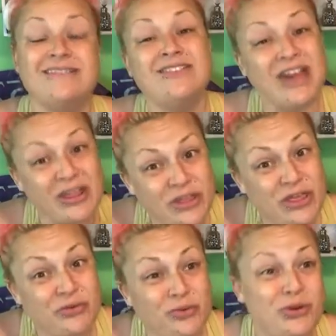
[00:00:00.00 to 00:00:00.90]
that
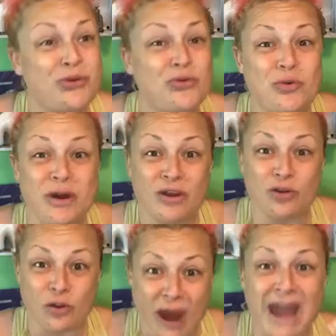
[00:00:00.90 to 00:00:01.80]
through
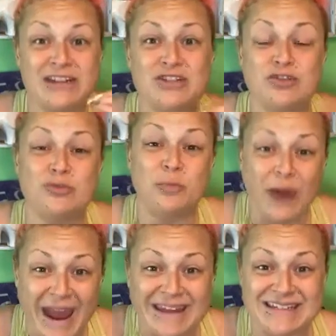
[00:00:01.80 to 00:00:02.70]
gratitude
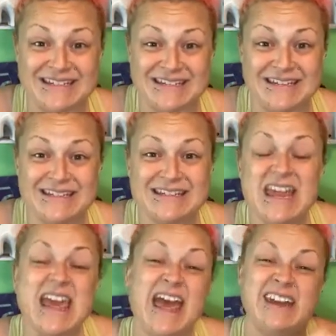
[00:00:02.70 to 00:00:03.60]
practices
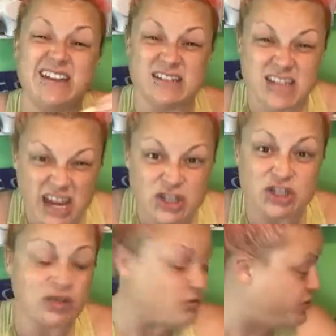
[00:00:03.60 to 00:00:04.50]
and
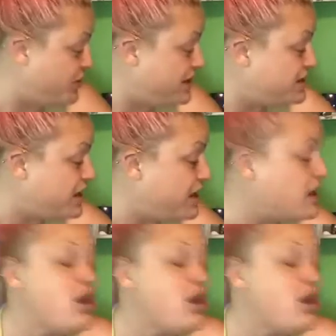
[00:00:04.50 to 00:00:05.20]
intentional thinking,